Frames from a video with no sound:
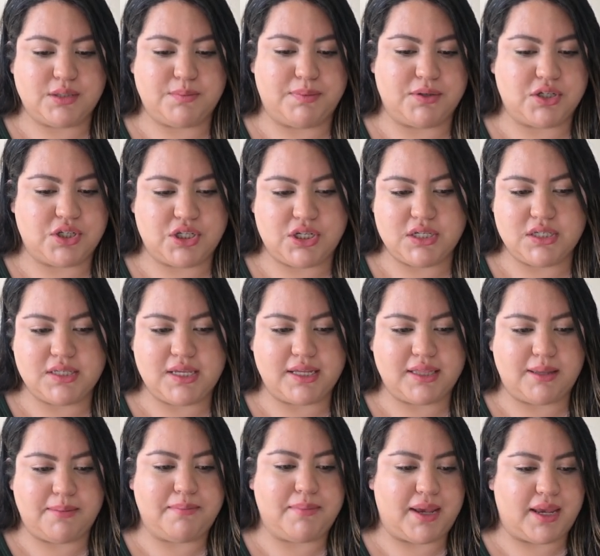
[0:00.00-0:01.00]
but she's
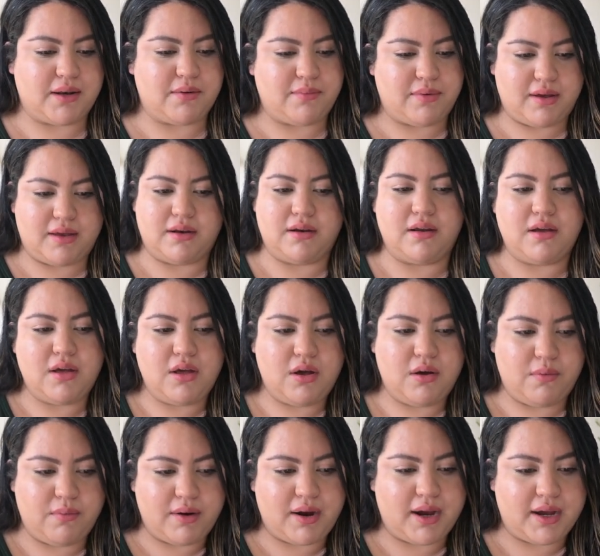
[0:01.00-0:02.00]
like the main one
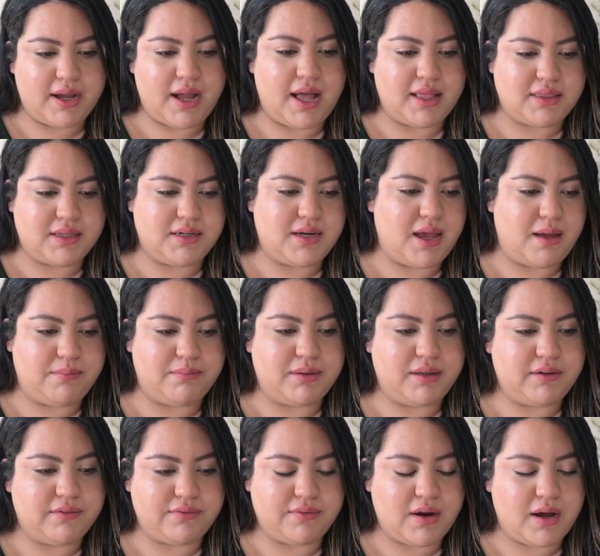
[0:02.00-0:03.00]
where I got the
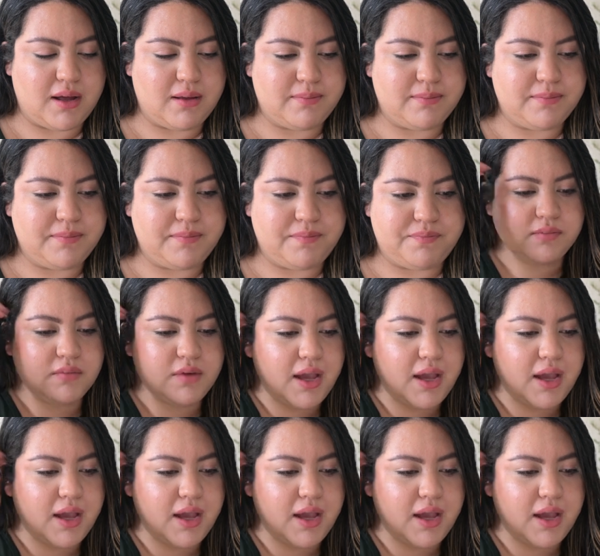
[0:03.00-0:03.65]
template from.